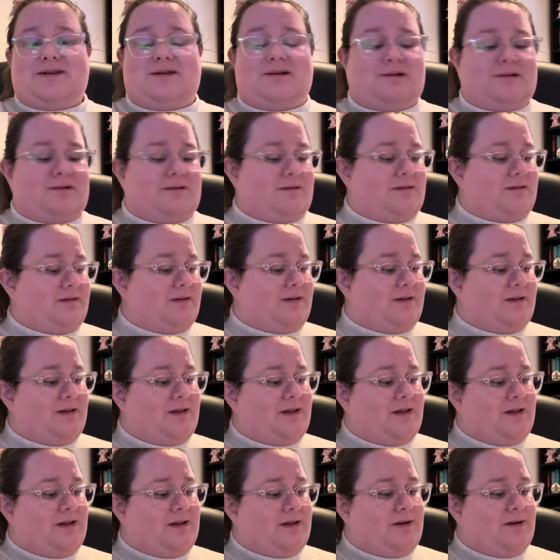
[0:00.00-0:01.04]

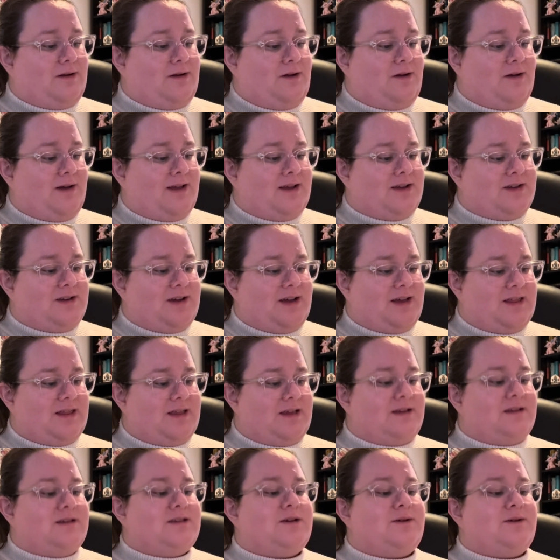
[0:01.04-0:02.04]
I can check this.